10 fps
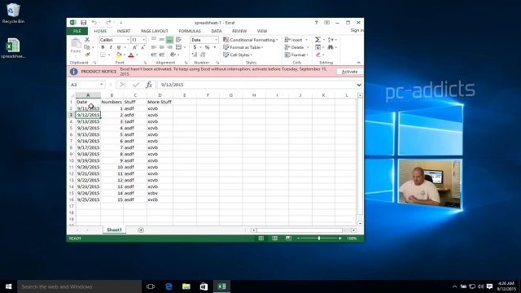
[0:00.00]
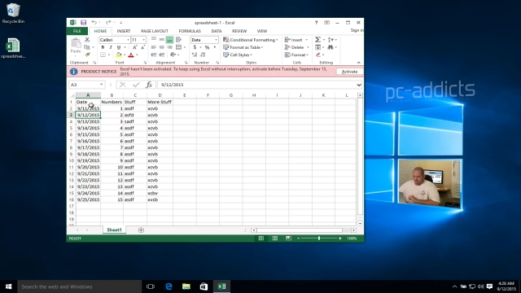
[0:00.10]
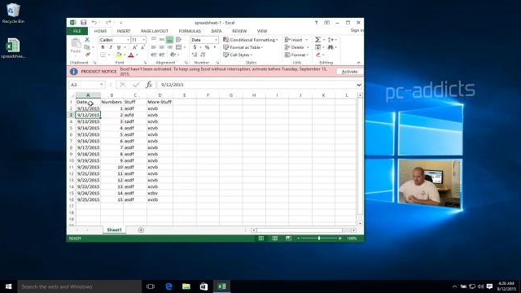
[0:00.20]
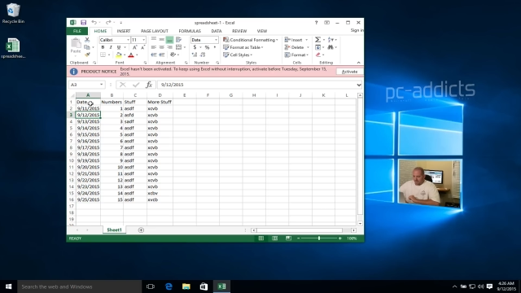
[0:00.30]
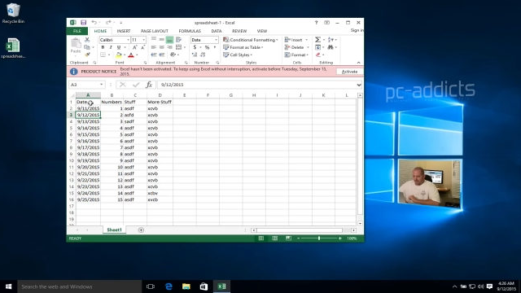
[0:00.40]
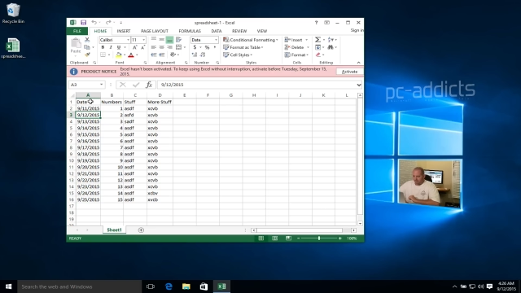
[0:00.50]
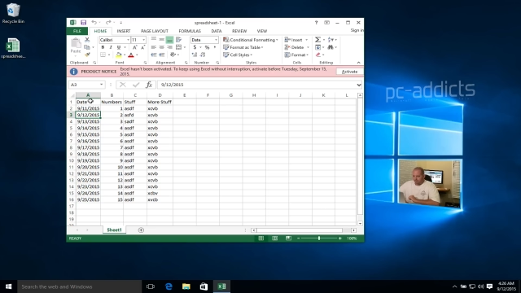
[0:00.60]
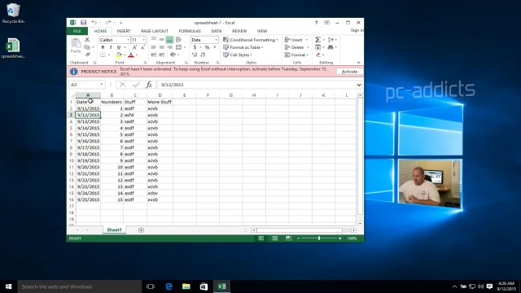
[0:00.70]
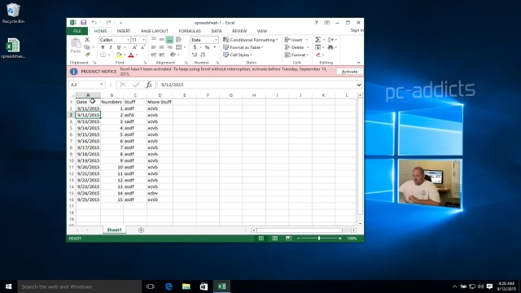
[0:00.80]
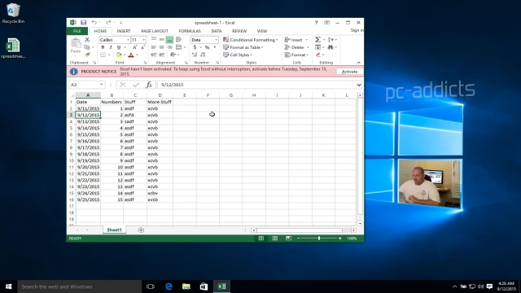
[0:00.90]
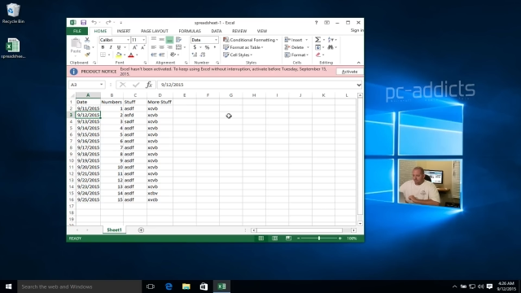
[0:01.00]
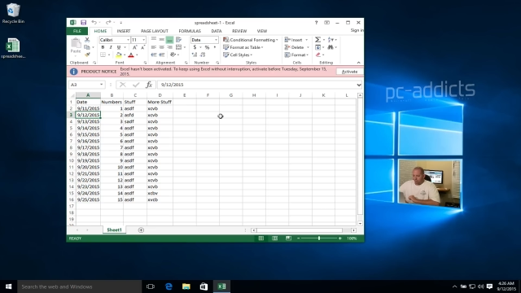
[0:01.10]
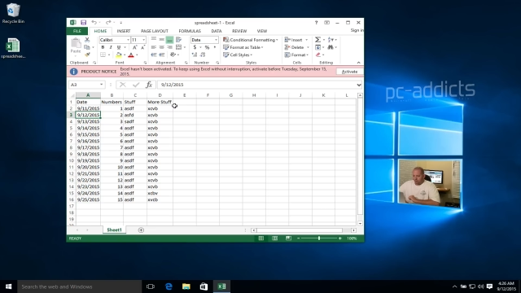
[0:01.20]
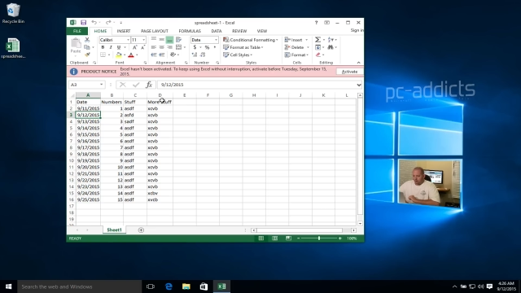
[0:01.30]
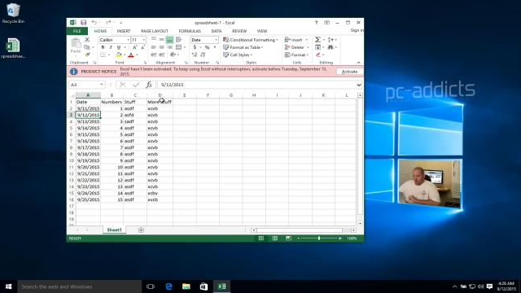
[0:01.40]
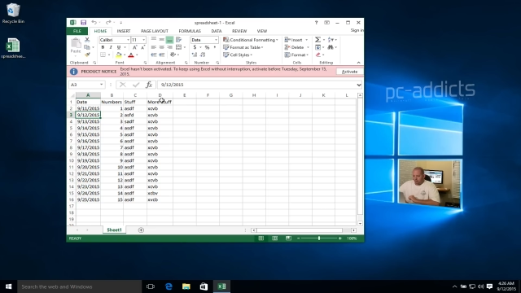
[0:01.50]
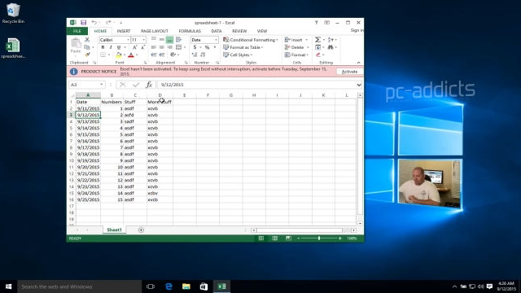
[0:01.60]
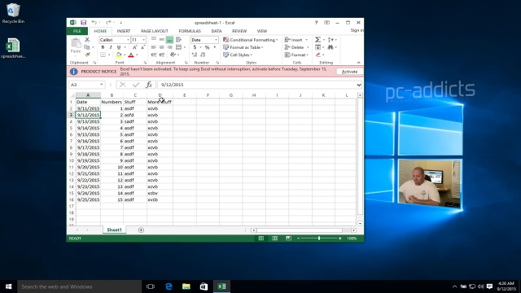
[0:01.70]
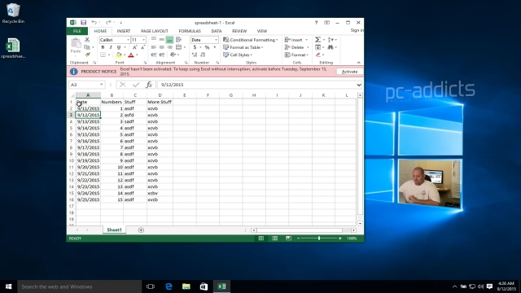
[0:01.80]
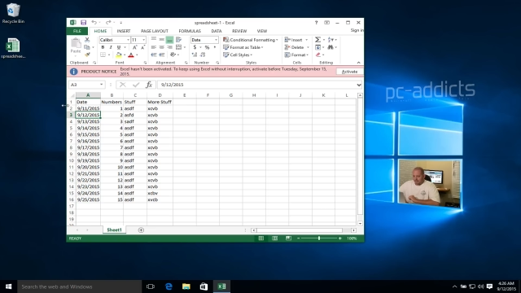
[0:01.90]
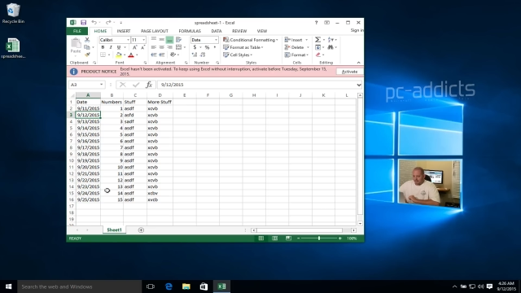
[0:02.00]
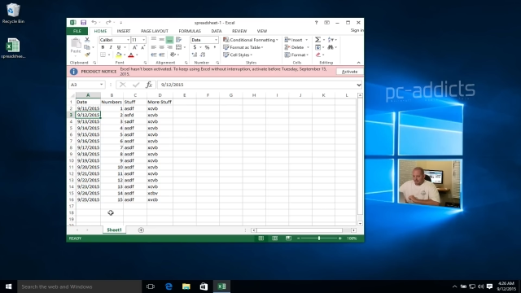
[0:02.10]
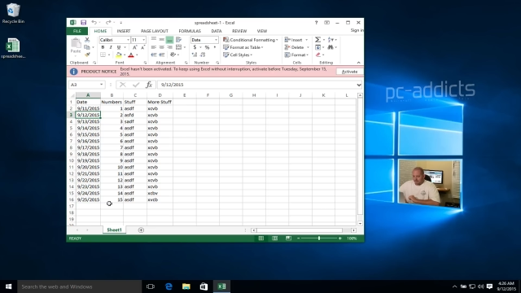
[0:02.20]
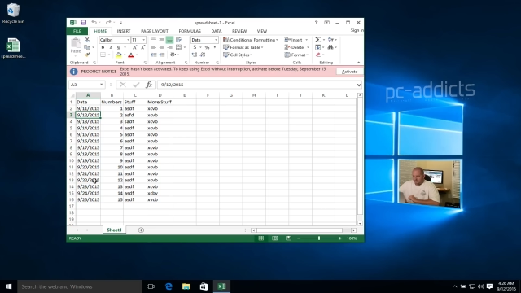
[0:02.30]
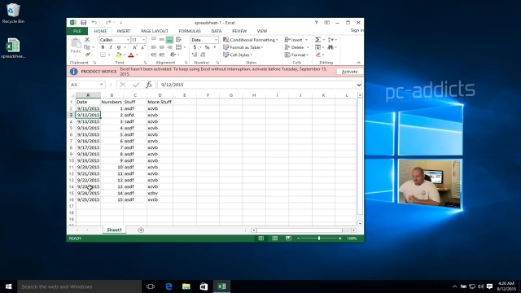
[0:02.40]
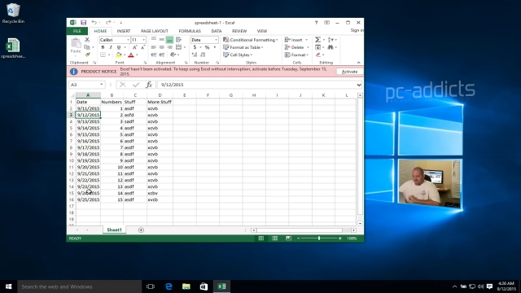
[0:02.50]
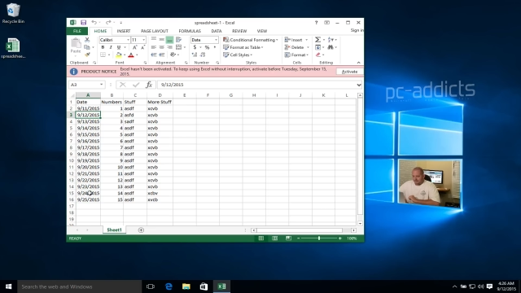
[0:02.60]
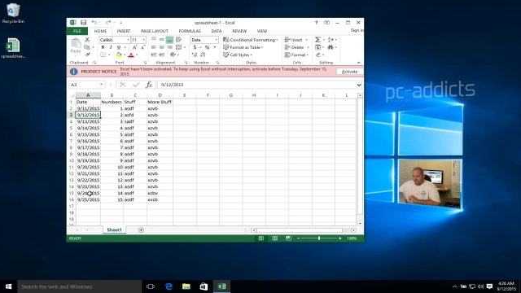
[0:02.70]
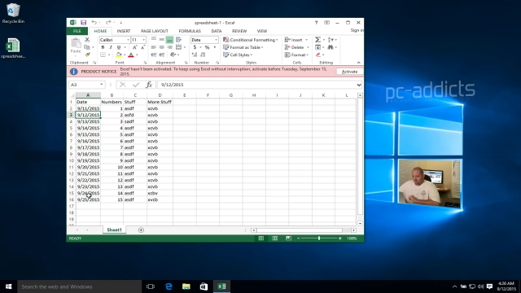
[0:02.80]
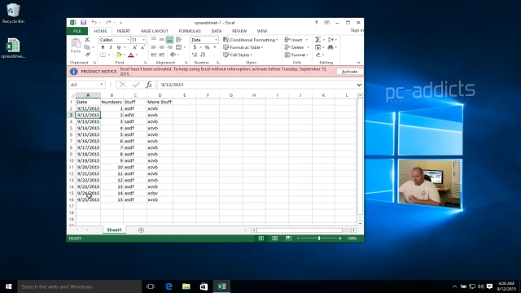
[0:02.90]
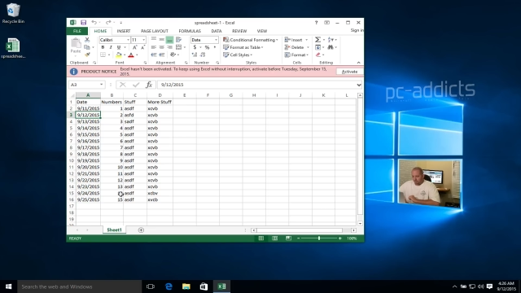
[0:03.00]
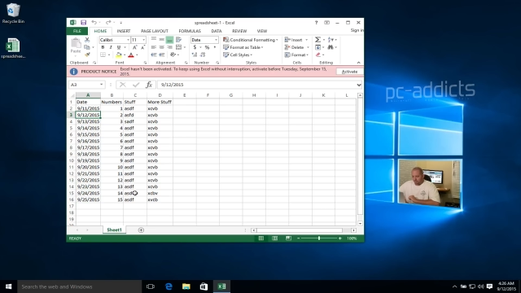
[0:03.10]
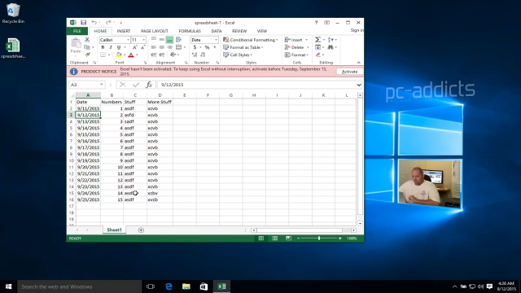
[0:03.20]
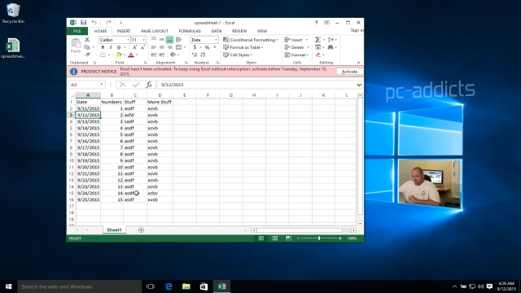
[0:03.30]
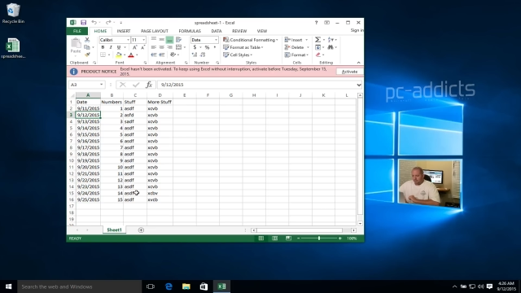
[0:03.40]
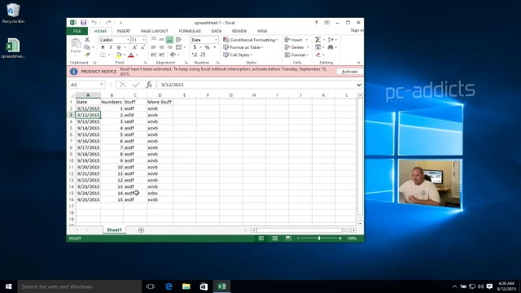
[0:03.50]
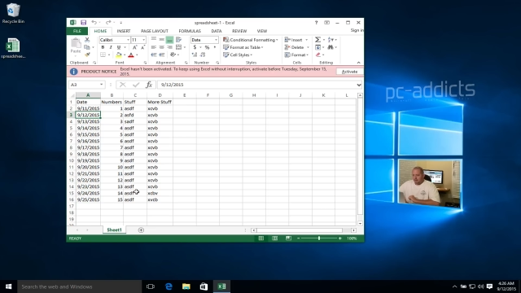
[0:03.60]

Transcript: Nobody's mouth can be seen.